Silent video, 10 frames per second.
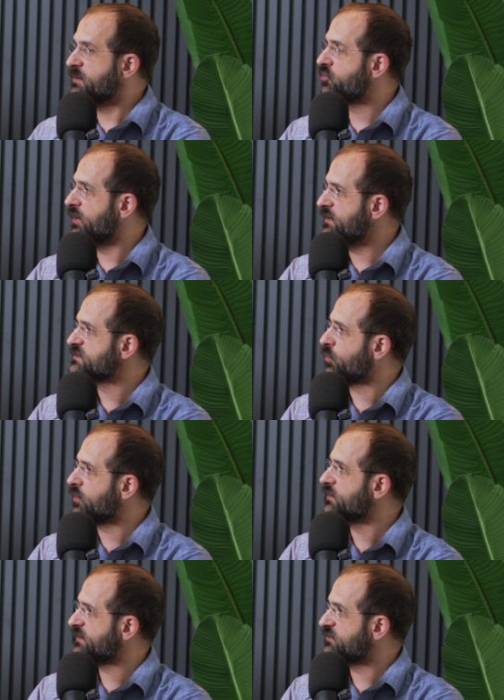creating this
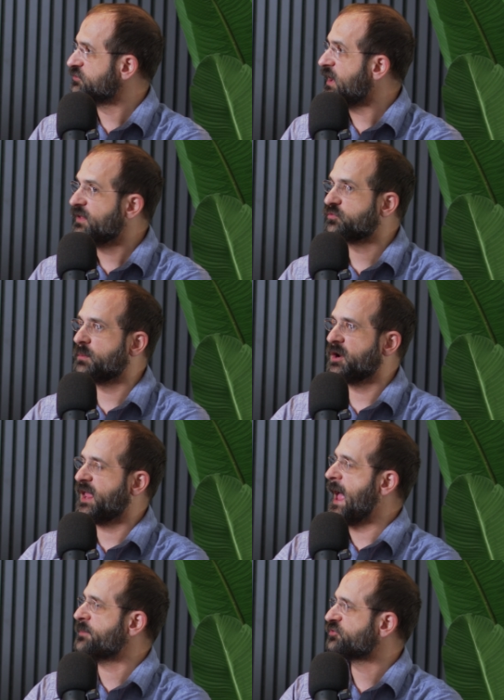organizational knowledge where I'm going to
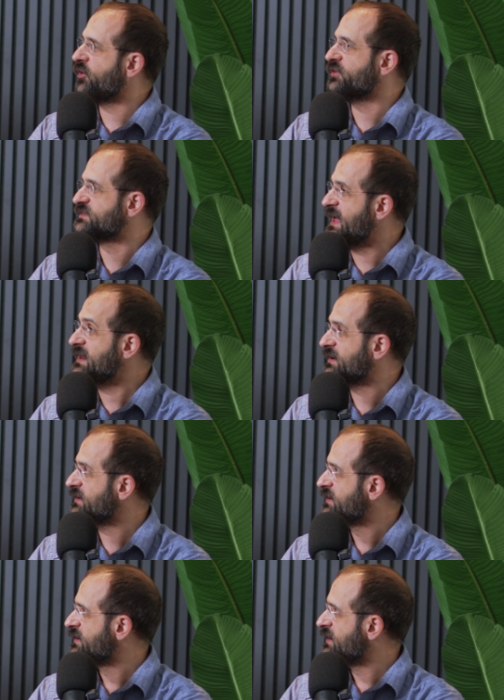capture all this
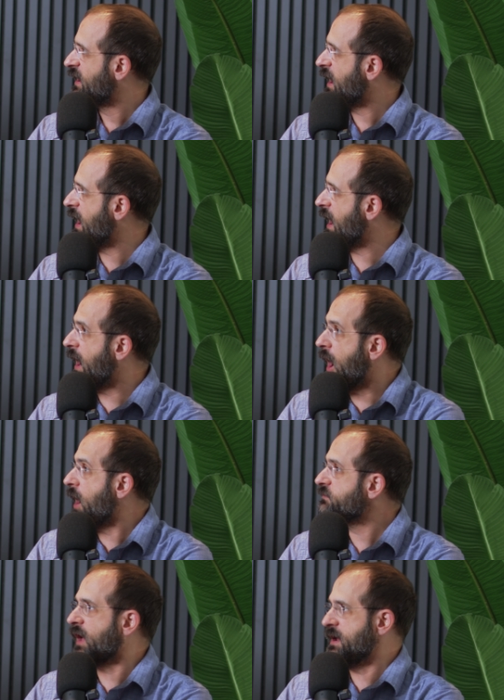data,
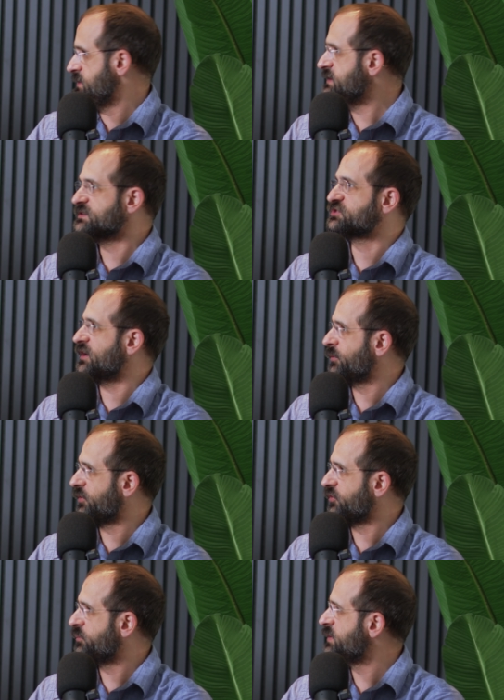I need to share it with
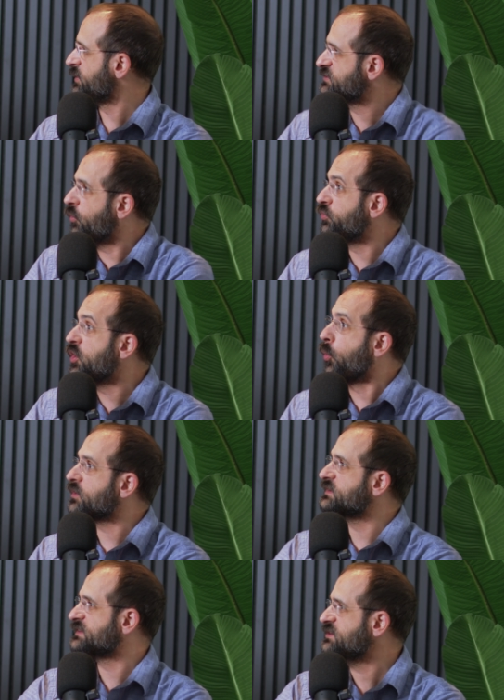other people. It's the
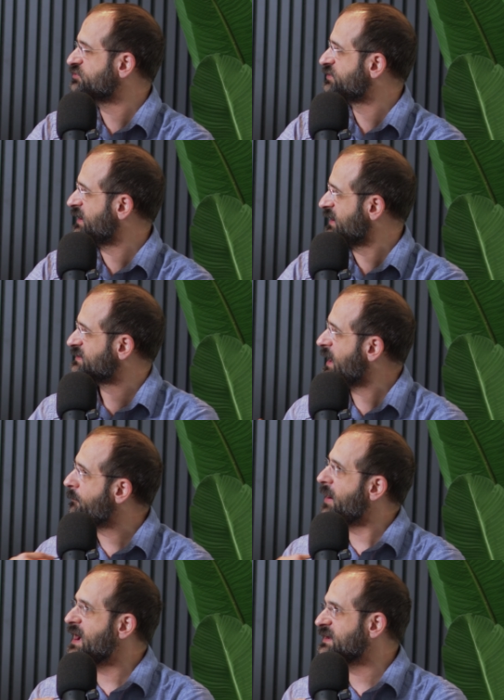organization's data. It's not
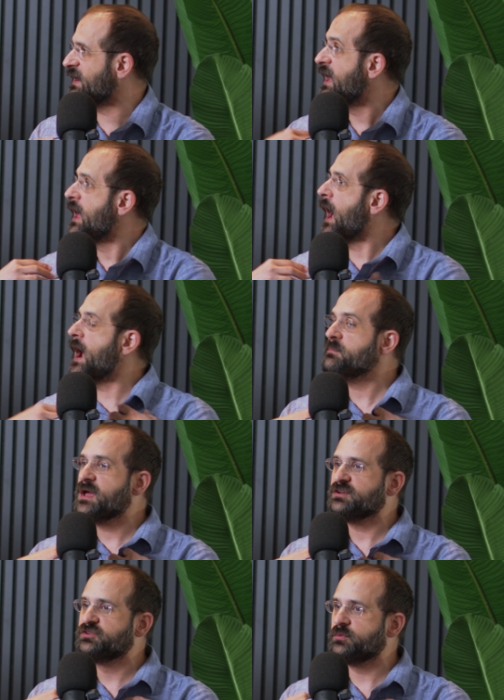my data. I'm
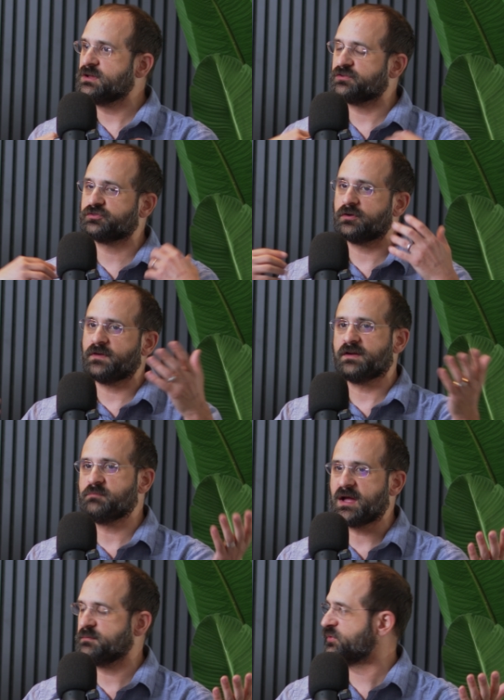not doing a survey of
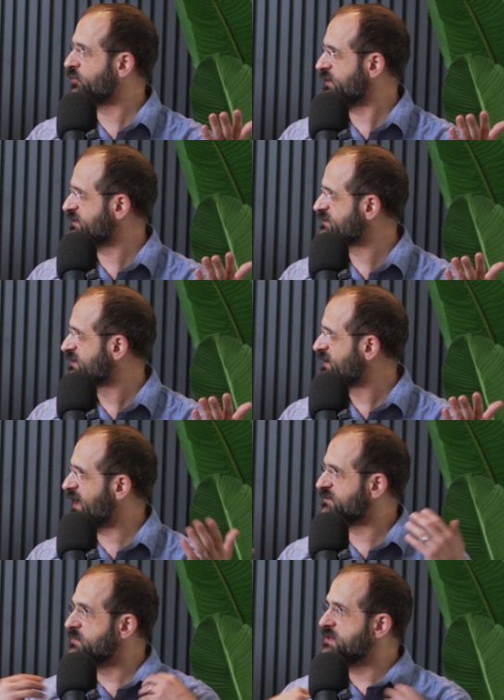my employees
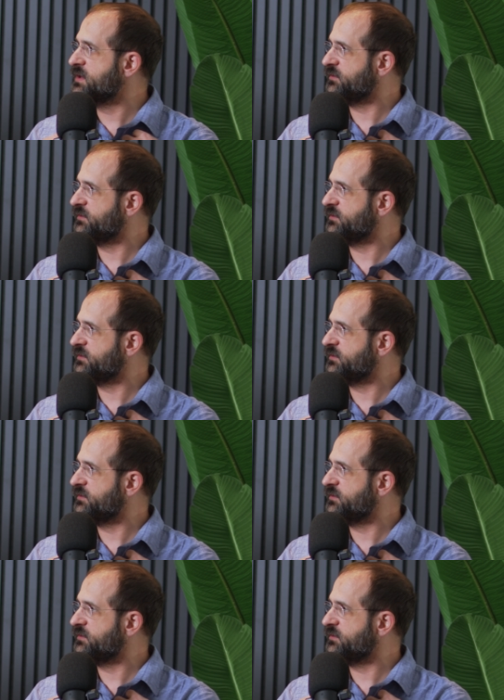as me as